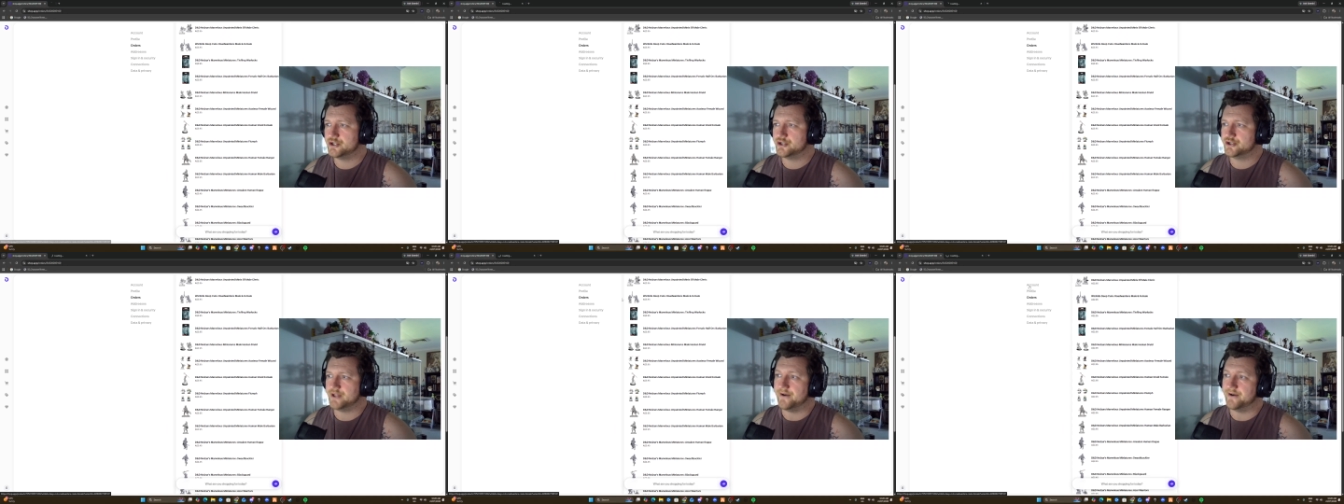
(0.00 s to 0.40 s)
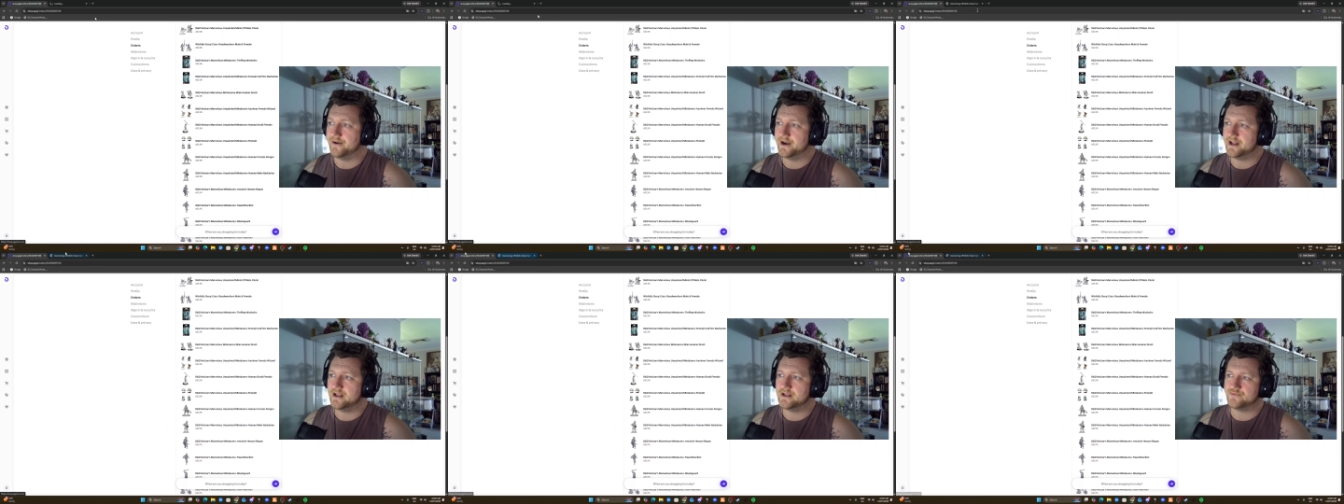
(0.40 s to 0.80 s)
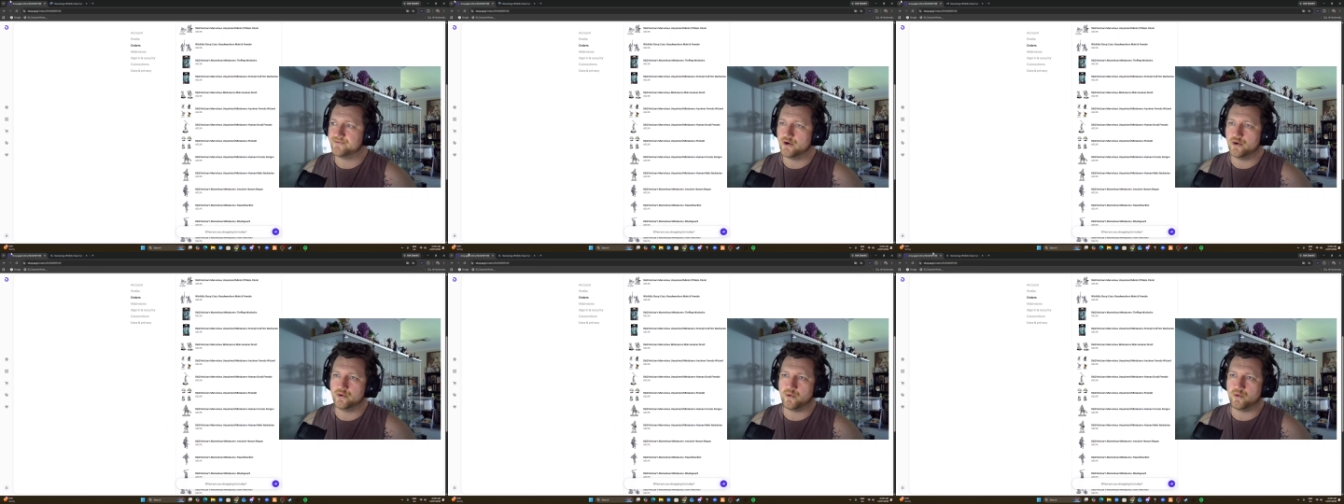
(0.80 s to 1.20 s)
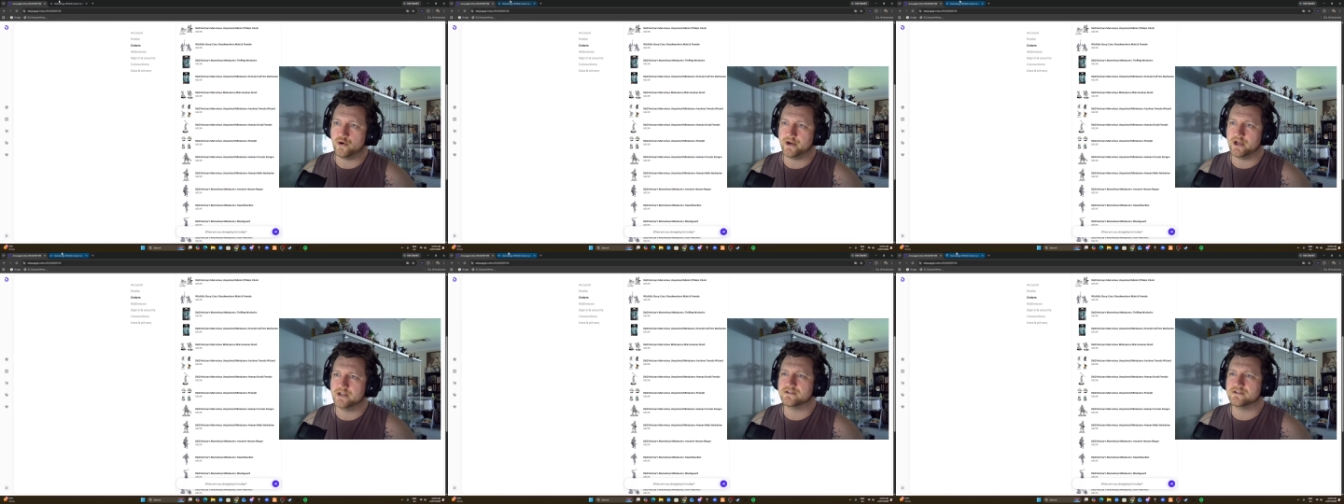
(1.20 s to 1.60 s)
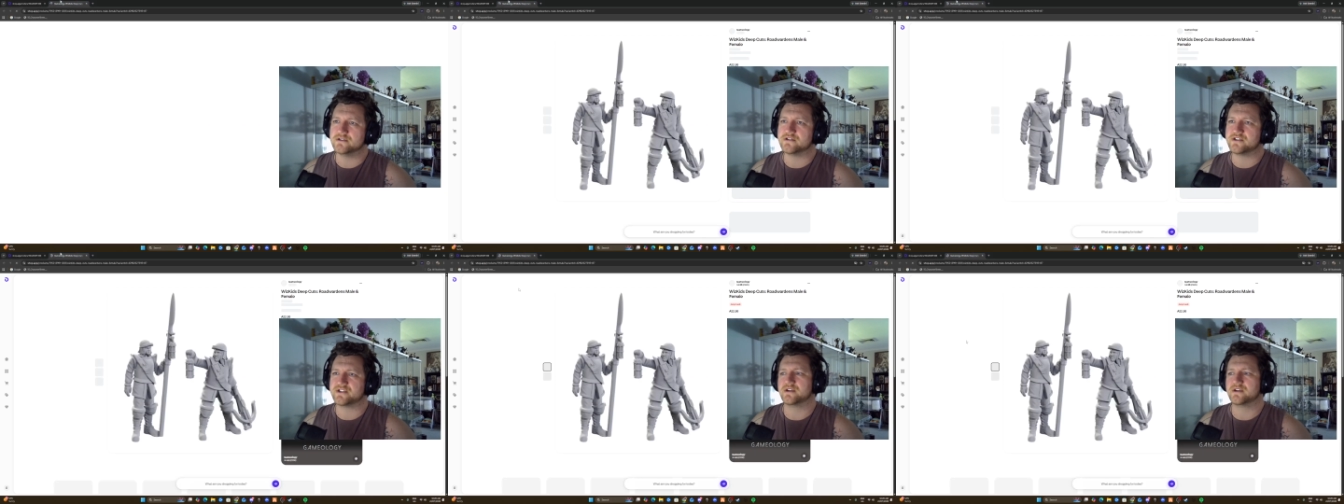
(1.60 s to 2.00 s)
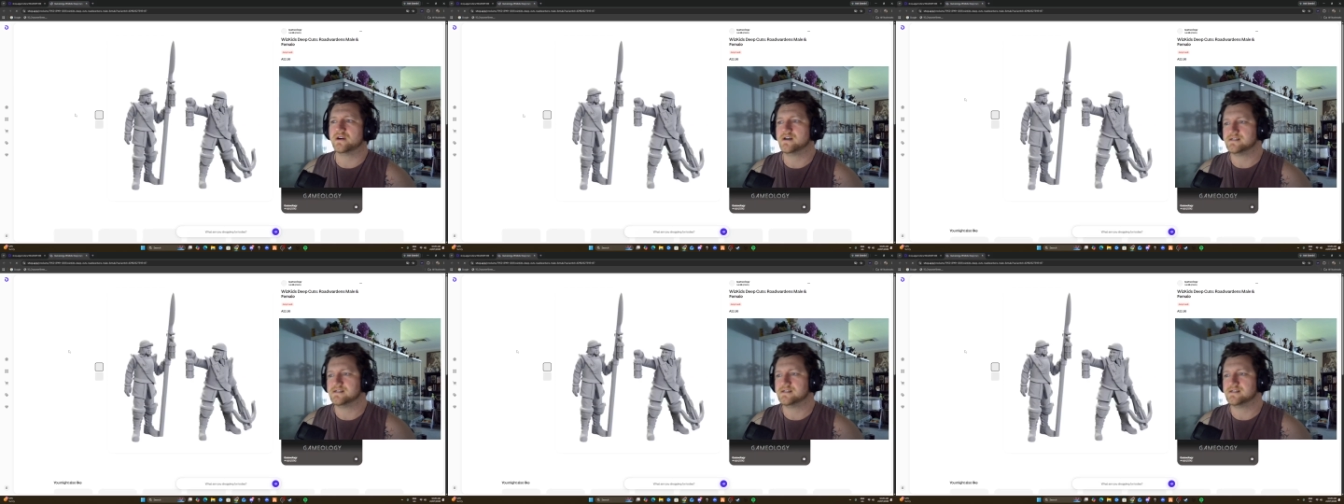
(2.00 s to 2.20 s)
there it is, Road Wardens.